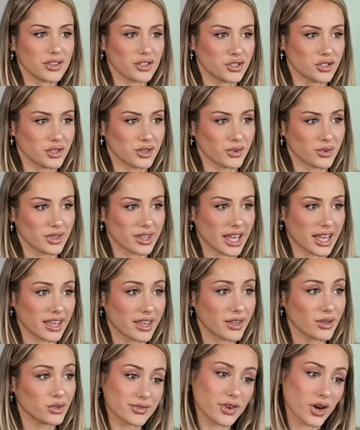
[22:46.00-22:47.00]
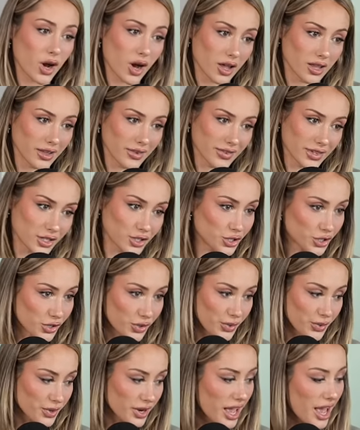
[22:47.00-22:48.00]
and June, thank you for Olive and
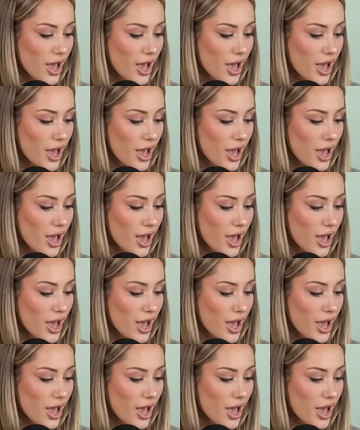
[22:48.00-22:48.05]
June.